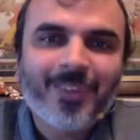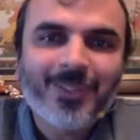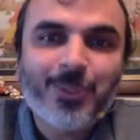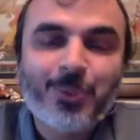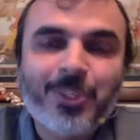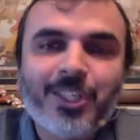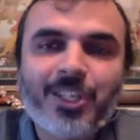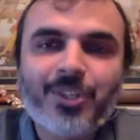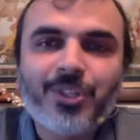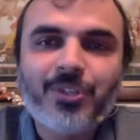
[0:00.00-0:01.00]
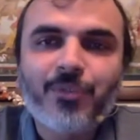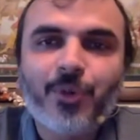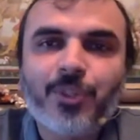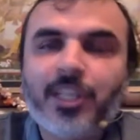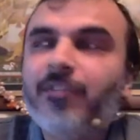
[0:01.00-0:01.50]
No suggestions for
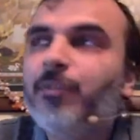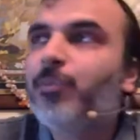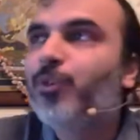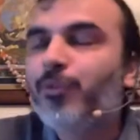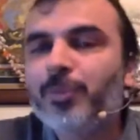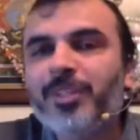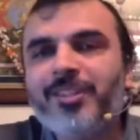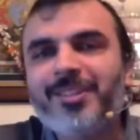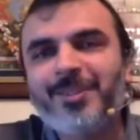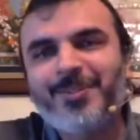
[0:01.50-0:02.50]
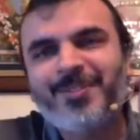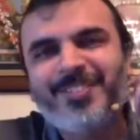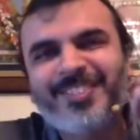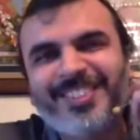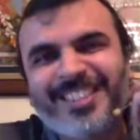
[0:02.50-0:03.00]
self-improvement,
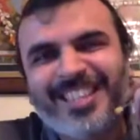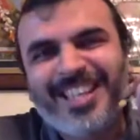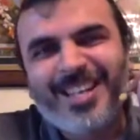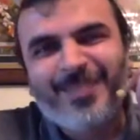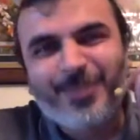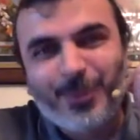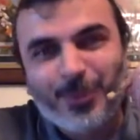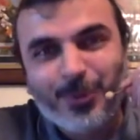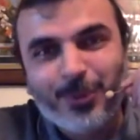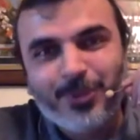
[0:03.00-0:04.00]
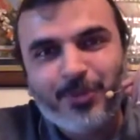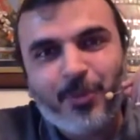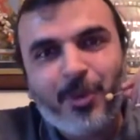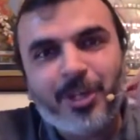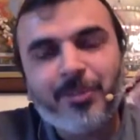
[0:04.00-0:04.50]
no rules for
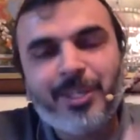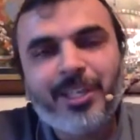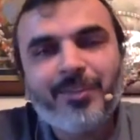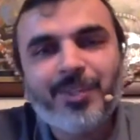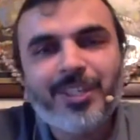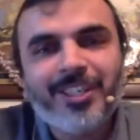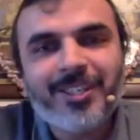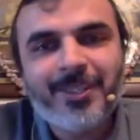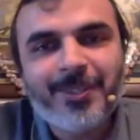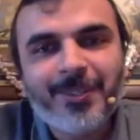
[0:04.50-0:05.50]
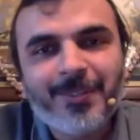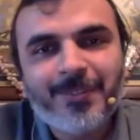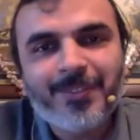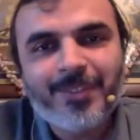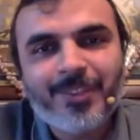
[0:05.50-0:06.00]
moral behavior,
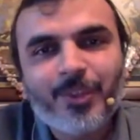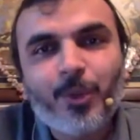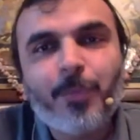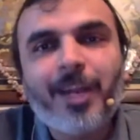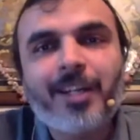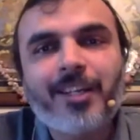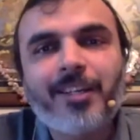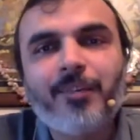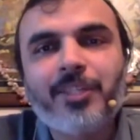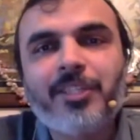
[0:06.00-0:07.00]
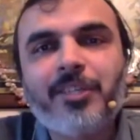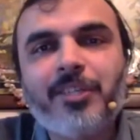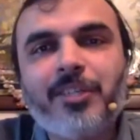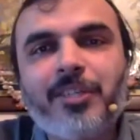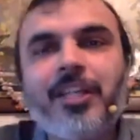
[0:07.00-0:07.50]
no practical wisdom for
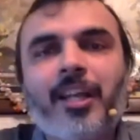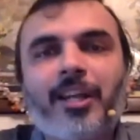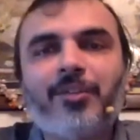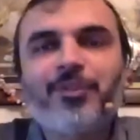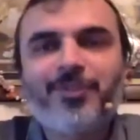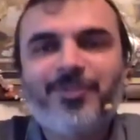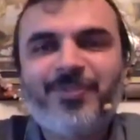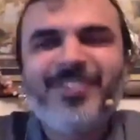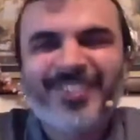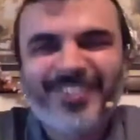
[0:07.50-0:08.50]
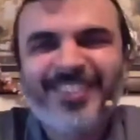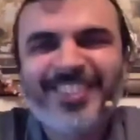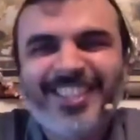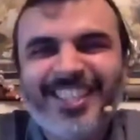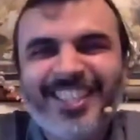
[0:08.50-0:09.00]
daily
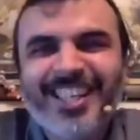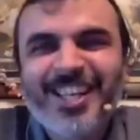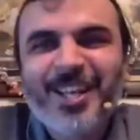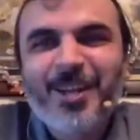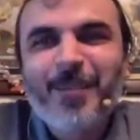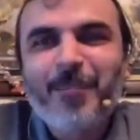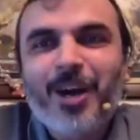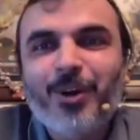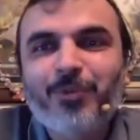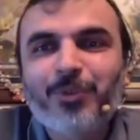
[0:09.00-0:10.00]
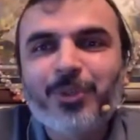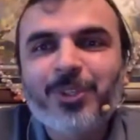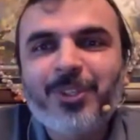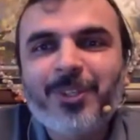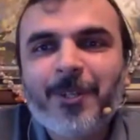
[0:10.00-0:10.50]
life. Powerful
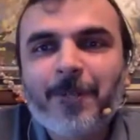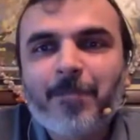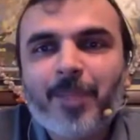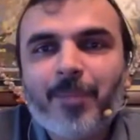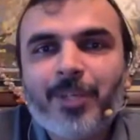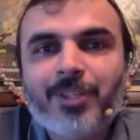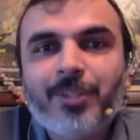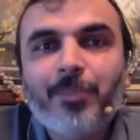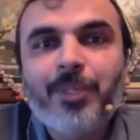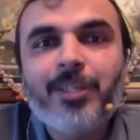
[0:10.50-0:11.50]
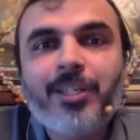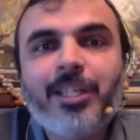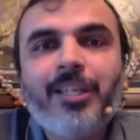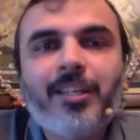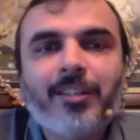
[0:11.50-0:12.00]
because the mere
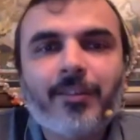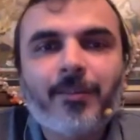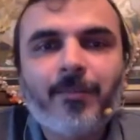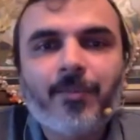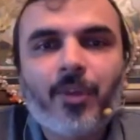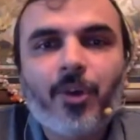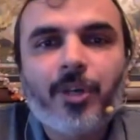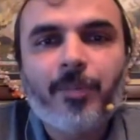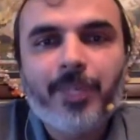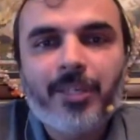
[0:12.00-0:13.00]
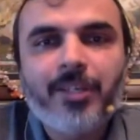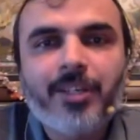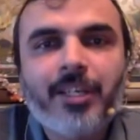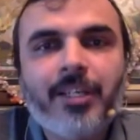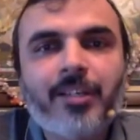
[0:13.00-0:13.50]
reading or repeated
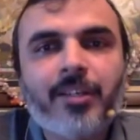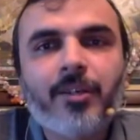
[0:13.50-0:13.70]
reading